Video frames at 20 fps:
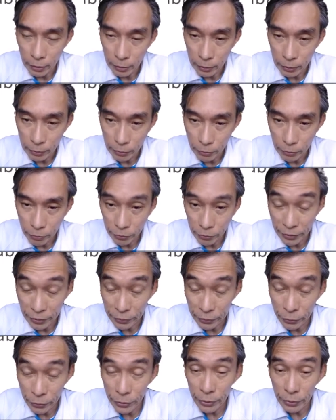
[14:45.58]

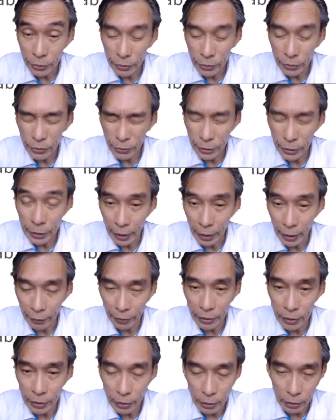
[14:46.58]
redirected
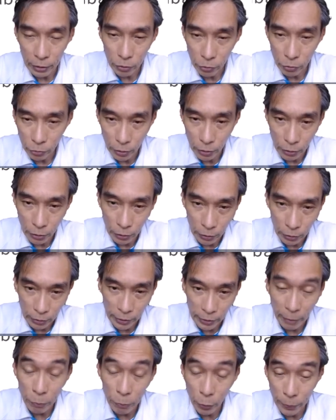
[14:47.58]
to the same
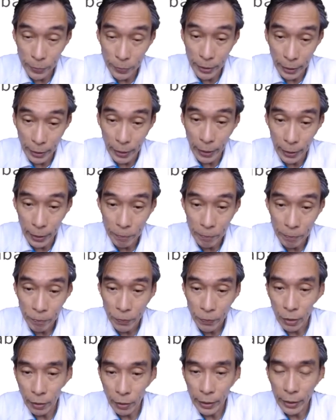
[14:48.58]
website.
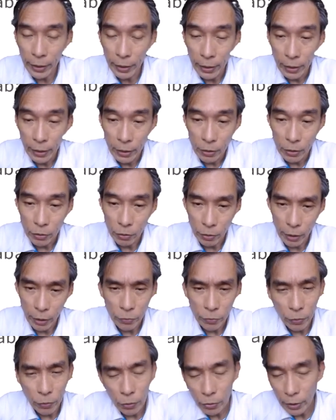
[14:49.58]
Right? So therefore,
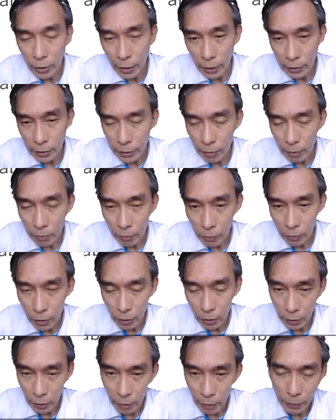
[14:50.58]
there are some
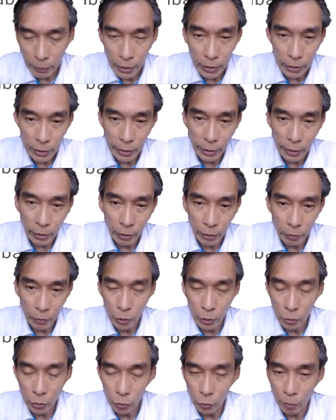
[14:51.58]
companies, they want to
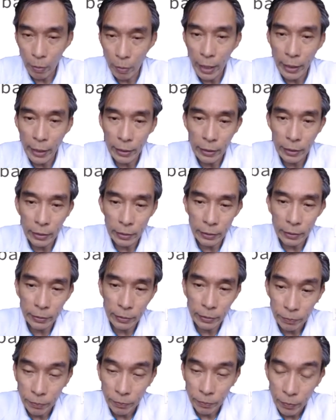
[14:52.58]
buy their
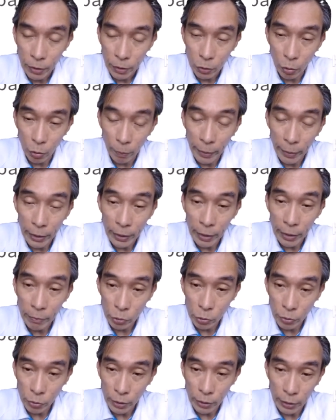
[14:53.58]
domain name so
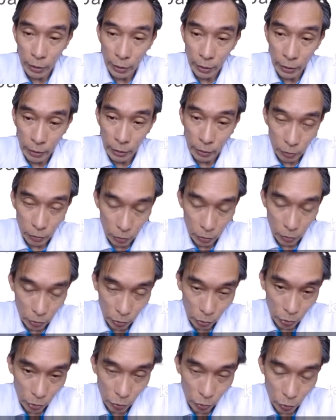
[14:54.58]
that they
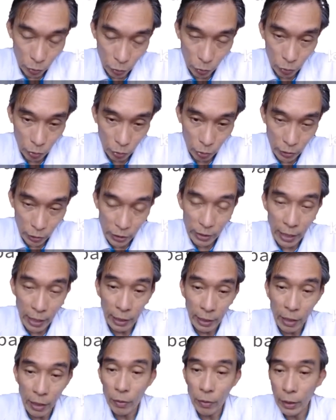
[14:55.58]

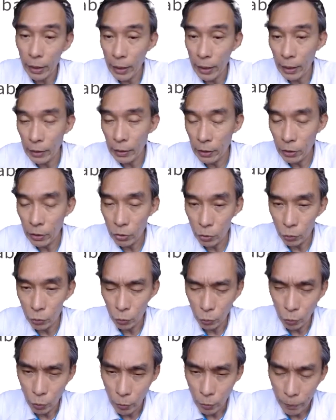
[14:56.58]
disallow others to
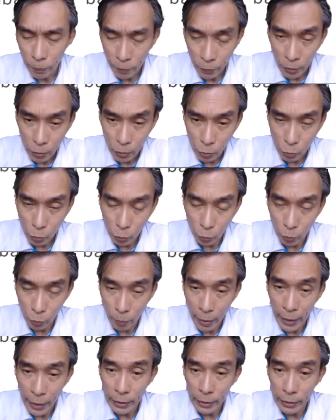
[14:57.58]
buy
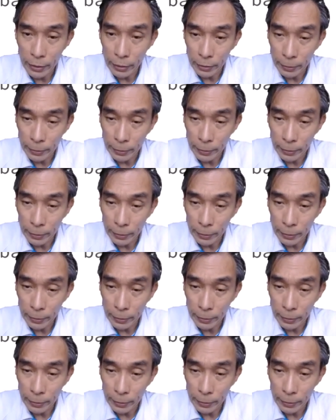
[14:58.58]
their